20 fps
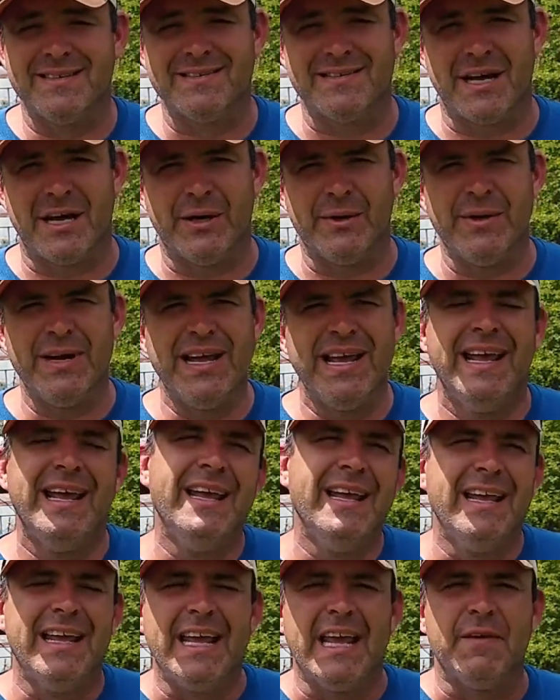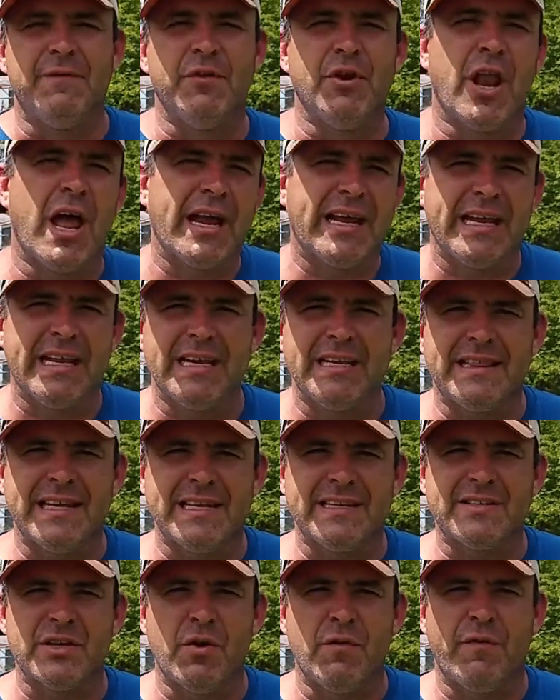So if you like anything
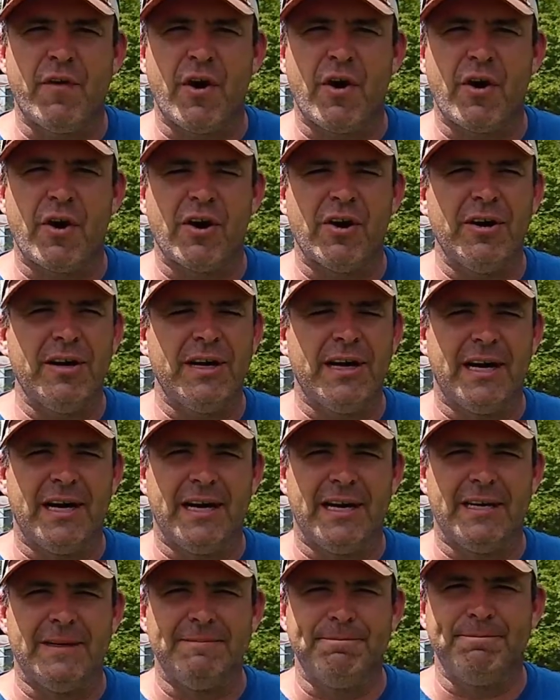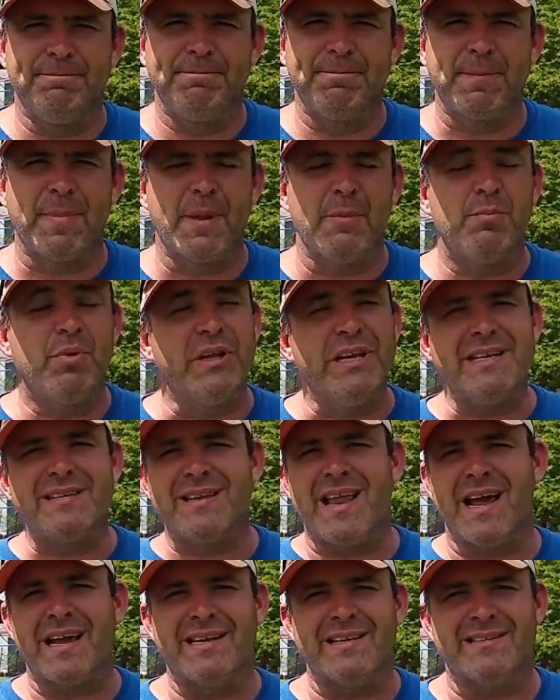so far, please
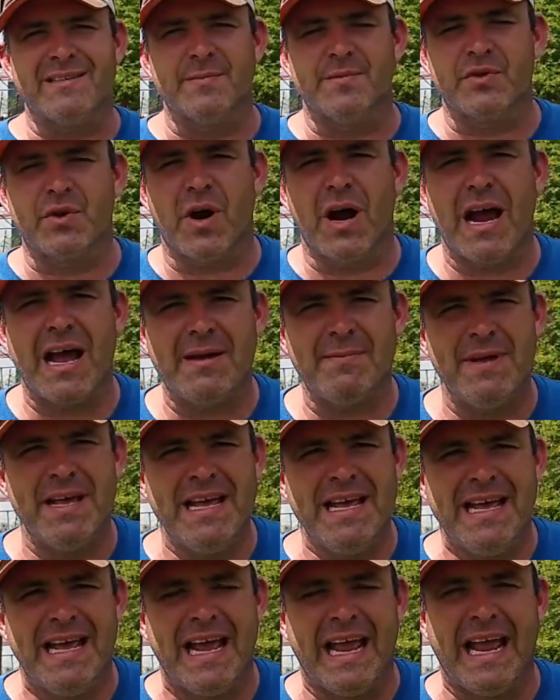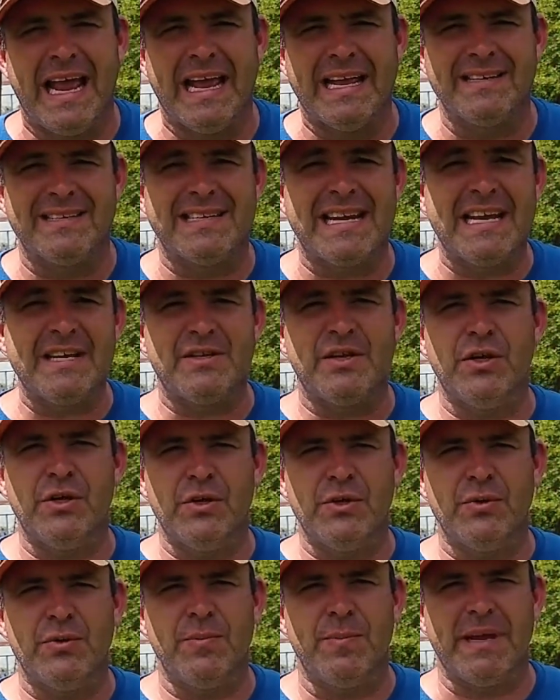like and subscribe, and stay
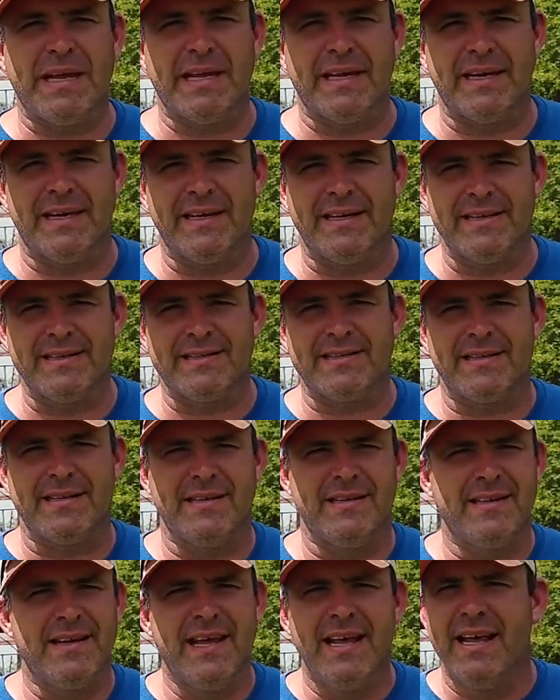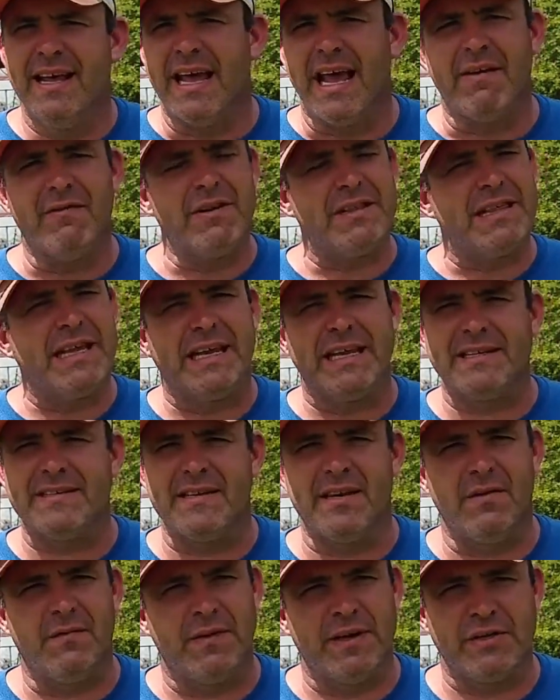tuned, because everything is an
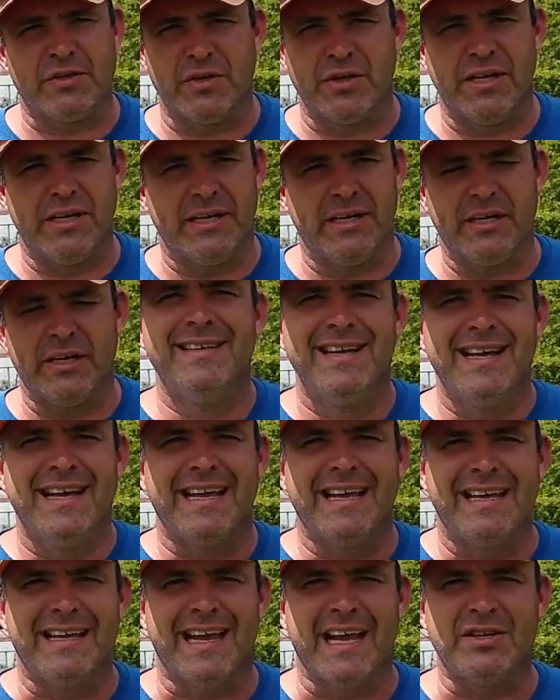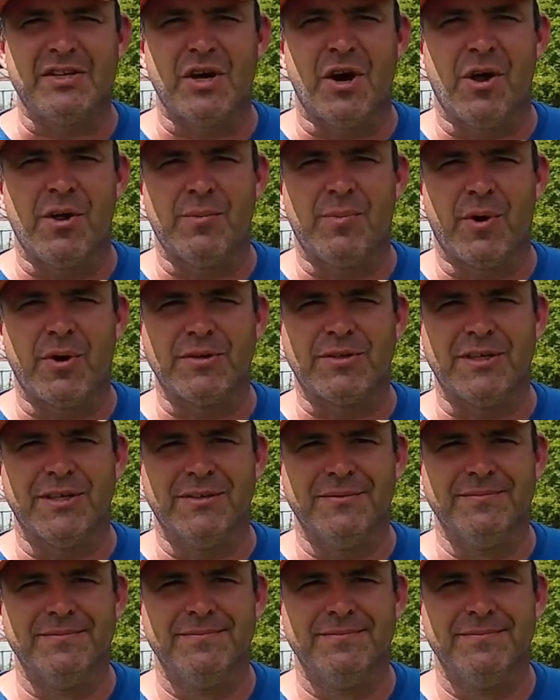adventure here. Catch y'all in part 2.